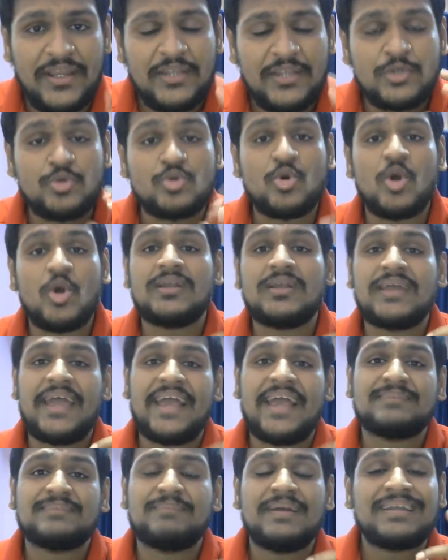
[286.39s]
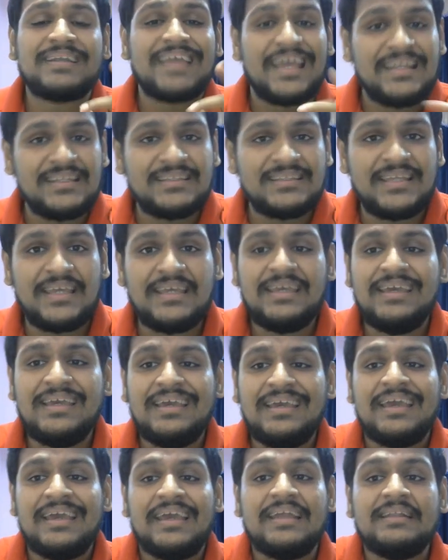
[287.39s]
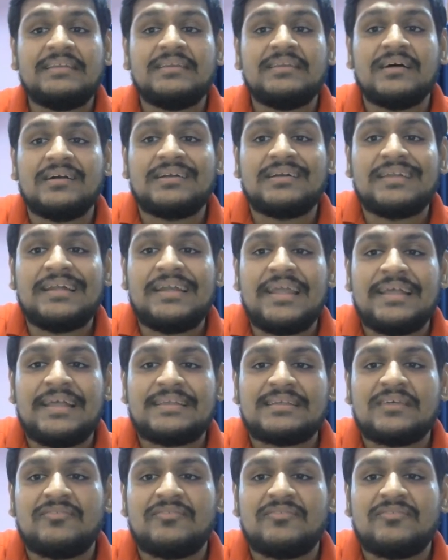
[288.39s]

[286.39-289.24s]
Do not expect anything in 30 days,